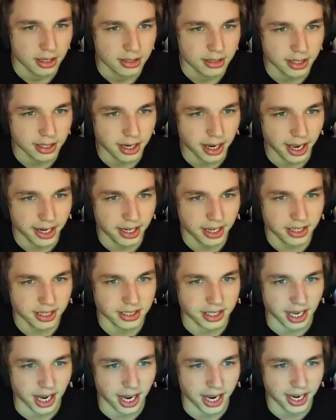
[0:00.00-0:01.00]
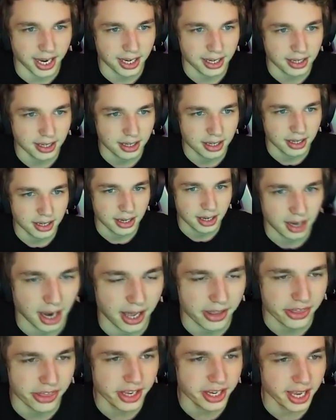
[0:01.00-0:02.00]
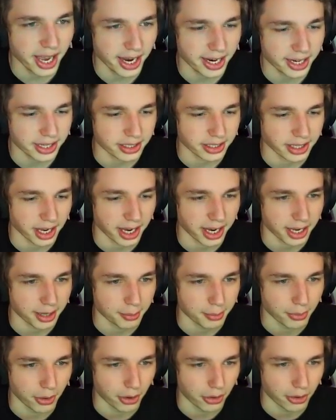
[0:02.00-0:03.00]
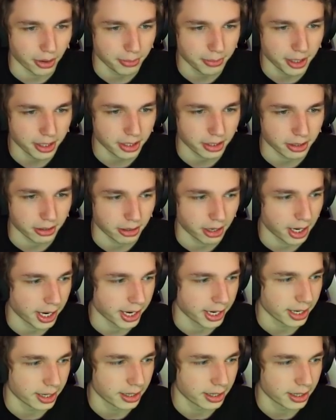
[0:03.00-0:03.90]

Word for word: Did Heka die? I think Heka died, bro. I'm not gonna lie.